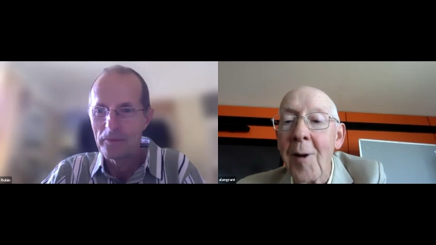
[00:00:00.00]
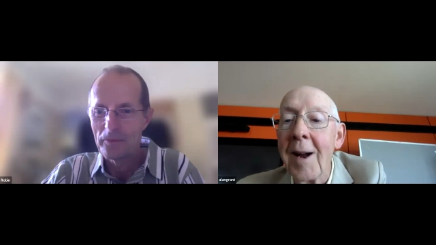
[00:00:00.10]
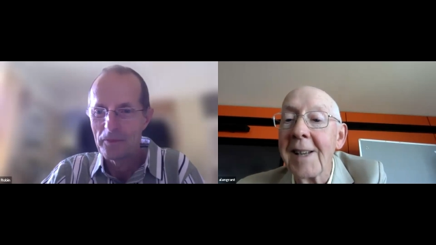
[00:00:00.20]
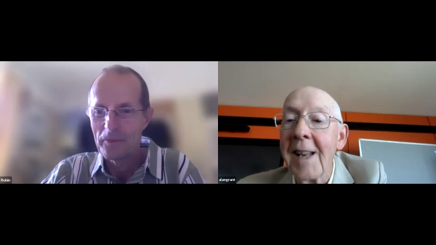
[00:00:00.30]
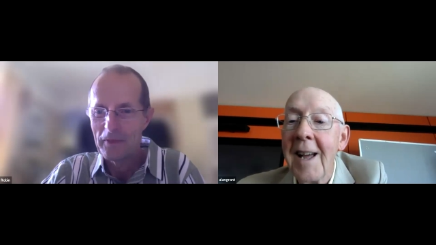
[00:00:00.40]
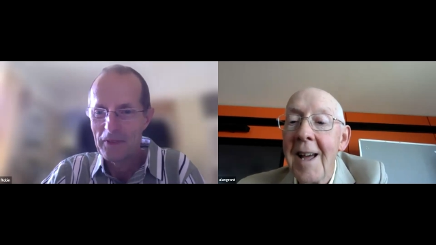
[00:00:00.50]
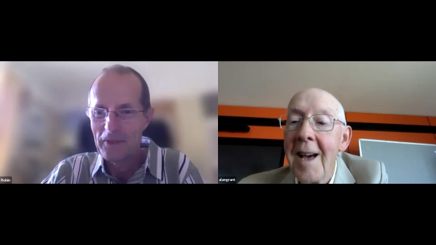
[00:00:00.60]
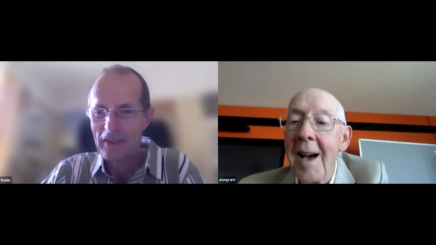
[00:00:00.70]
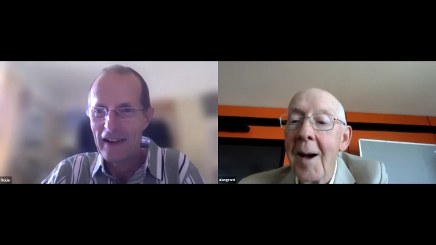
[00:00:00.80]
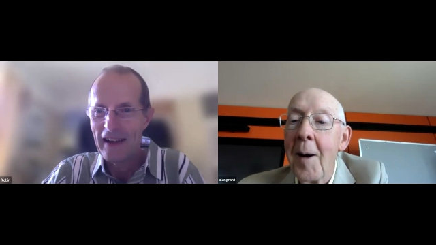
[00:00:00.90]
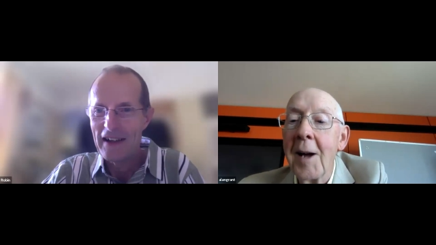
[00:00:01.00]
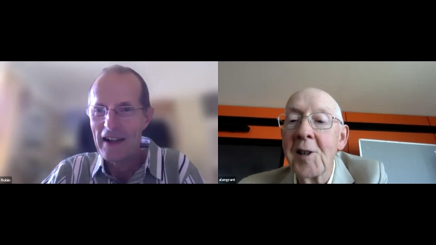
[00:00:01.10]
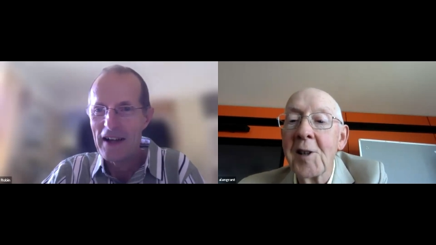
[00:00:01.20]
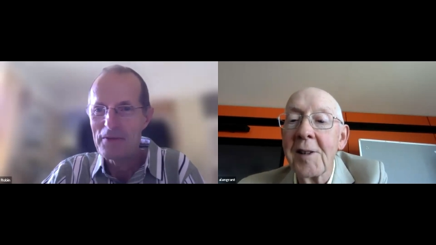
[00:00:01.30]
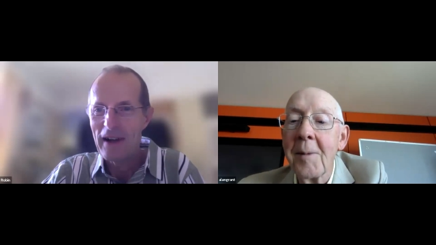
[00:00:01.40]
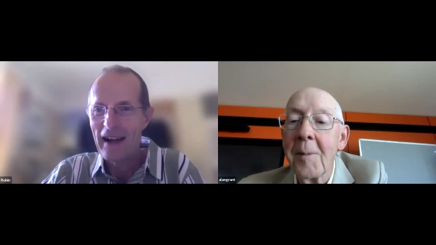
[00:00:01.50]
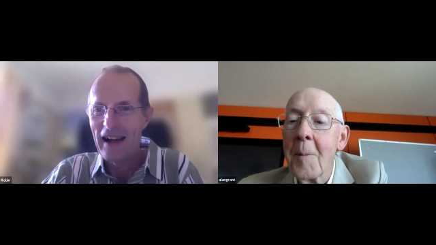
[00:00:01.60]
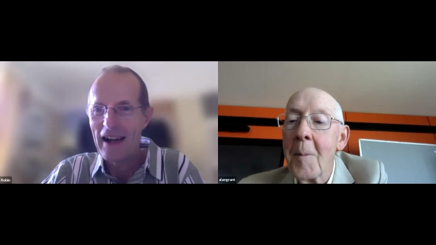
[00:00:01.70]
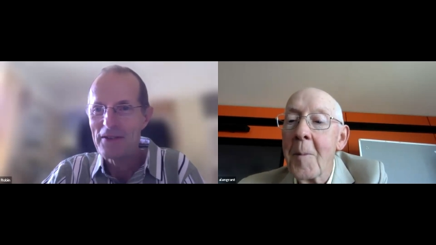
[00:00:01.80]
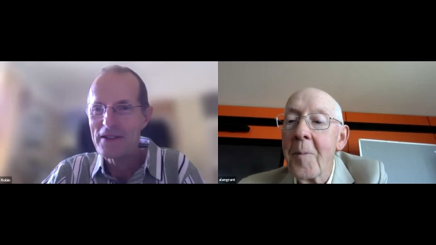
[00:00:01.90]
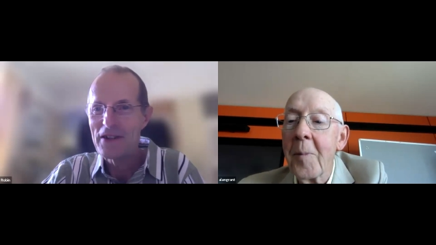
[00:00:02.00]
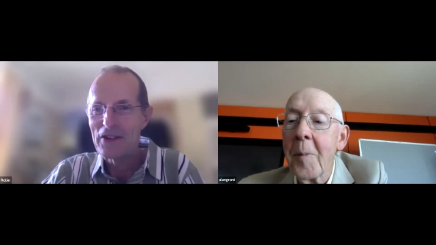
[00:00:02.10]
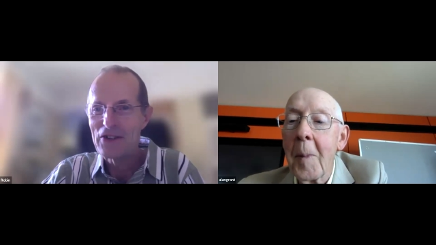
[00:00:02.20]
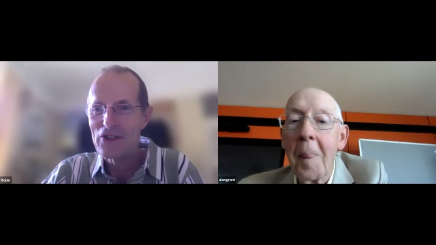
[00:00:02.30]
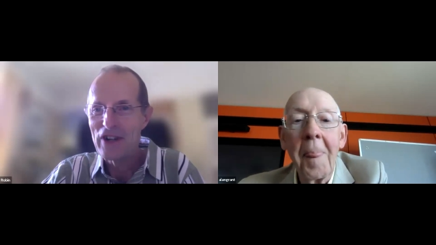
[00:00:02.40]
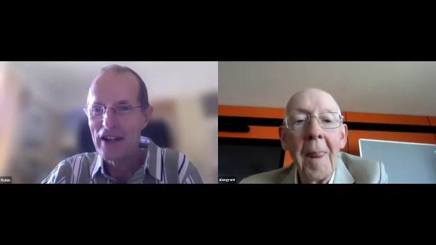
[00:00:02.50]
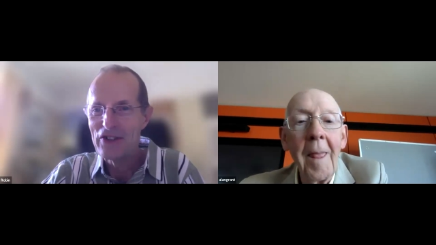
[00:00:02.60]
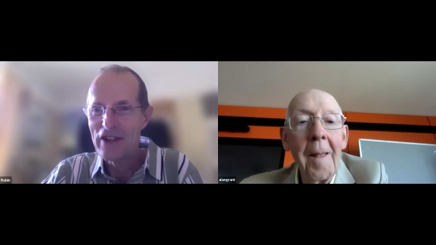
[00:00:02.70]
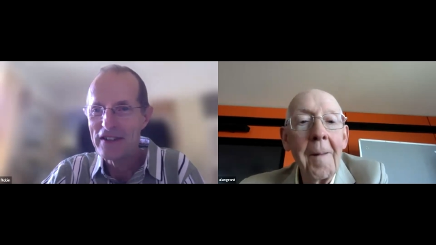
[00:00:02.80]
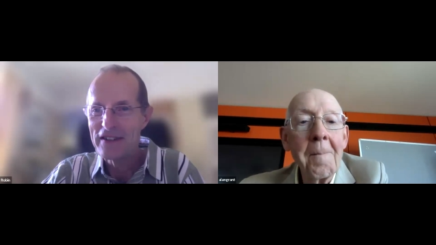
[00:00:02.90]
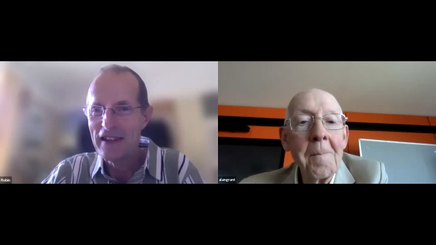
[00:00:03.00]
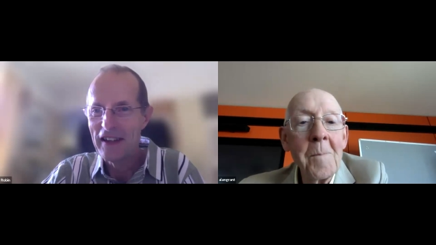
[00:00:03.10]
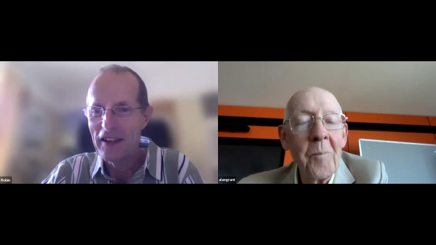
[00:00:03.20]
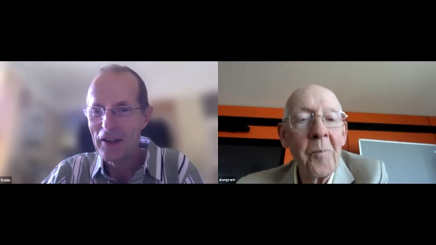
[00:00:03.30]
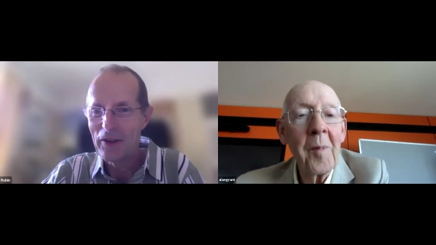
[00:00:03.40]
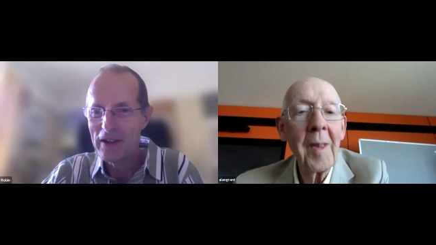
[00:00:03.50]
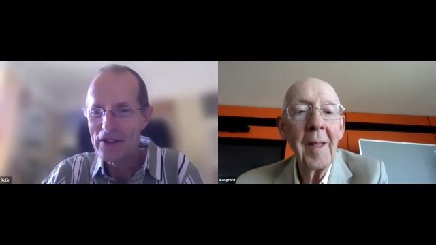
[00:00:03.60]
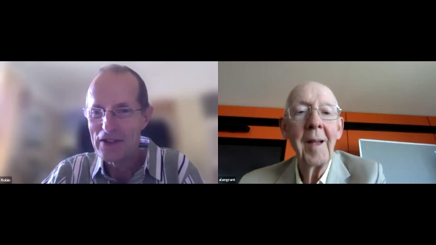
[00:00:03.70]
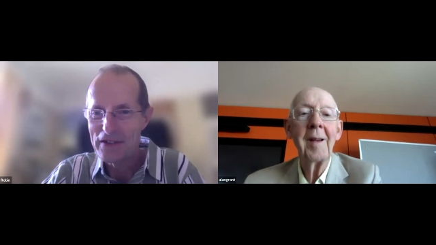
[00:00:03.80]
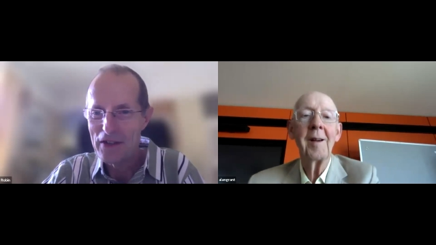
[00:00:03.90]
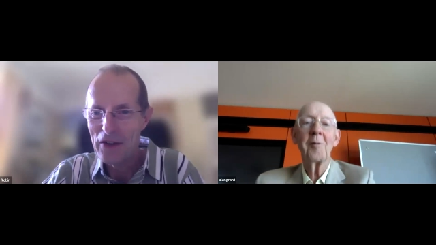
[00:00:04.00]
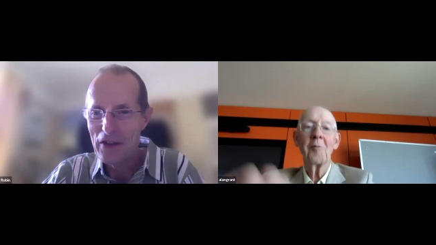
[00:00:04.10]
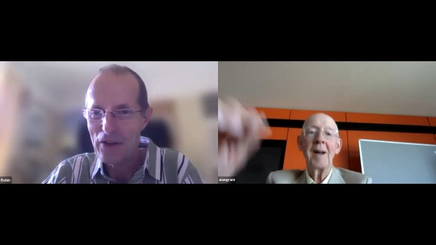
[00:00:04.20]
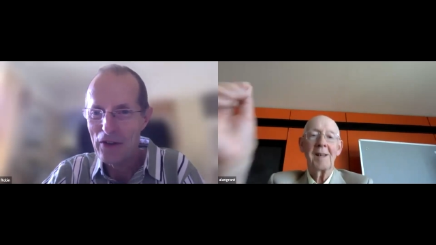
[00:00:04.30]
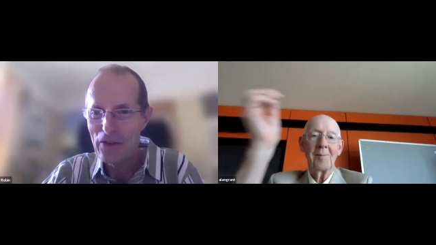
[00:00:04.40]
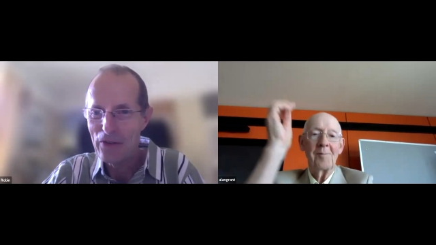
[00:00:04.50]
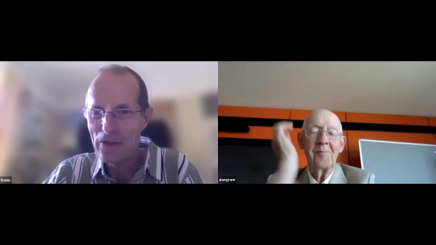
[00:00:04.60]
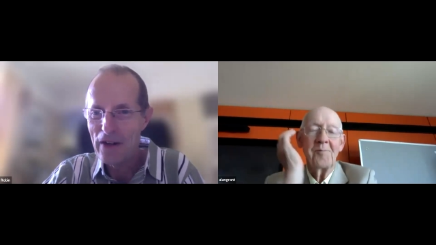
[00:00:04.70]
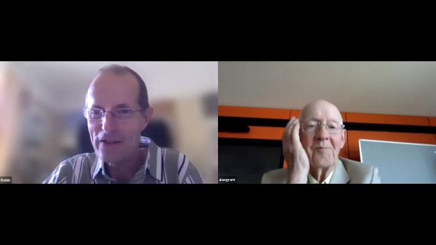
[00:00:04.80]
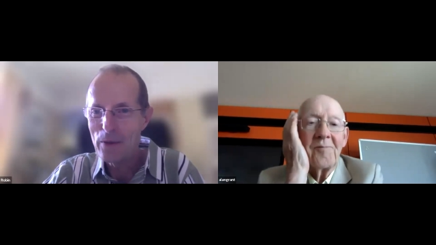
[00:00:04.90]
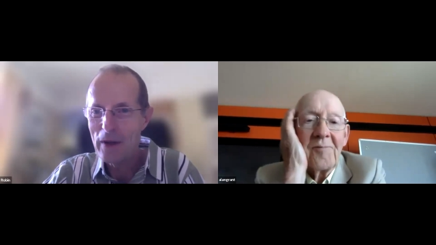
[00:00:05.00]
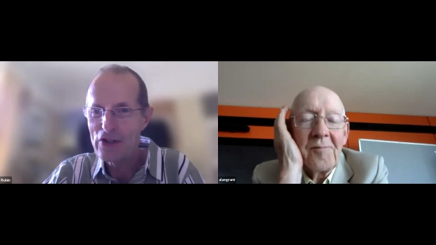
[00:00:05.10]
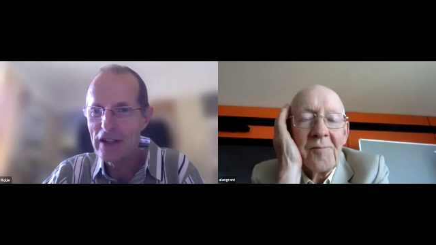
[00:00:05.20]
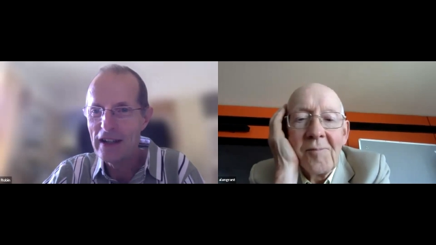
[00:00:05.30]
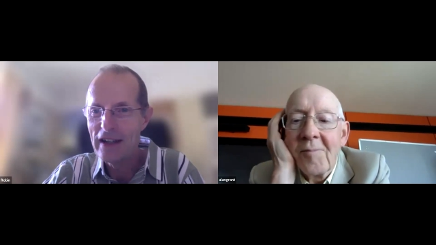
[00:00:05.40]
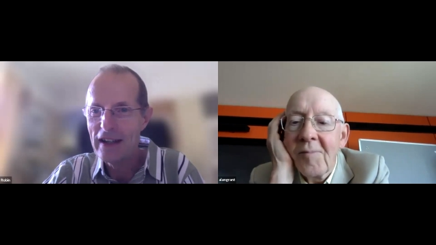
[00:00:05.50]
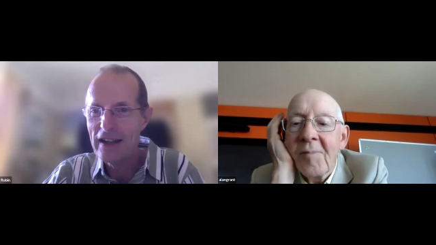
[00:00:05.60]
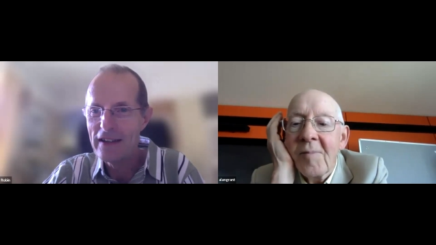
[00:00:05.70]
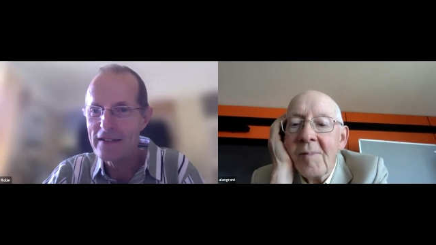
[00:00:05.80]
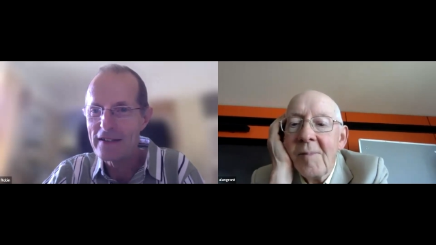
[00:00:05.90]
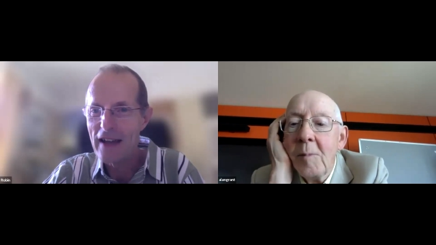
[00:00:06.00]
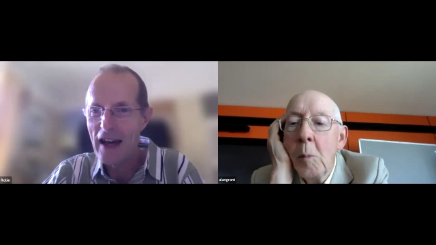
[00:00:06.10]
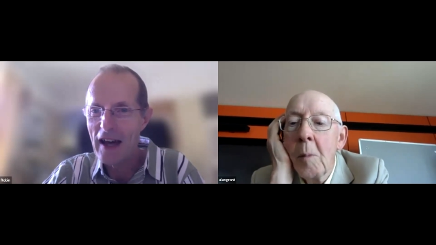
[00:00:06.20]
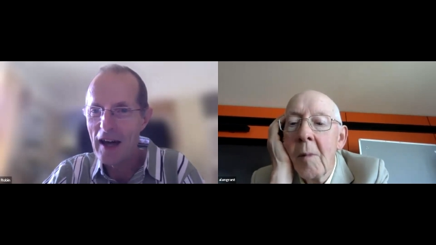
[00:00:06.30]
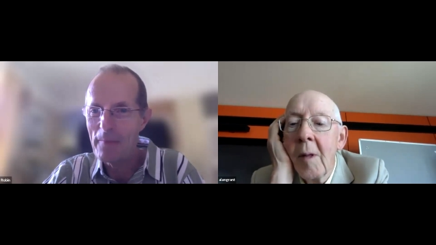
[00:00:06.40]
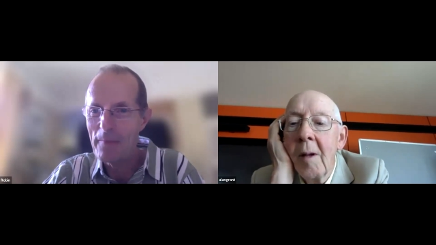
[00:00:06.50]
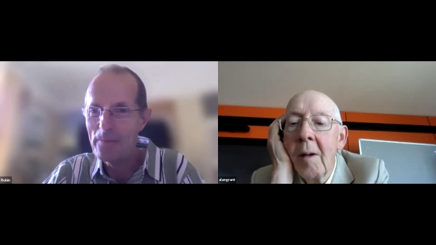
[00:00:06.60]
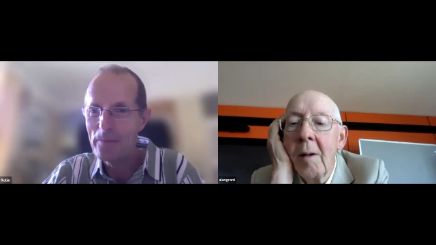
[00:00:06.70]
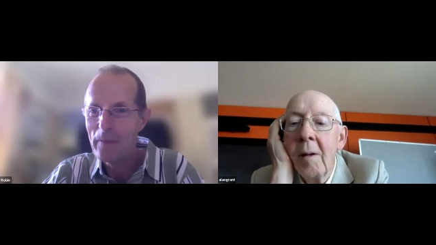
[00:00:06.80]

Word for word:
Speaker 1: right? Um, I, uh,
Speaker 2: I will start to try and address the, the questions. So the, right. the first question is, um,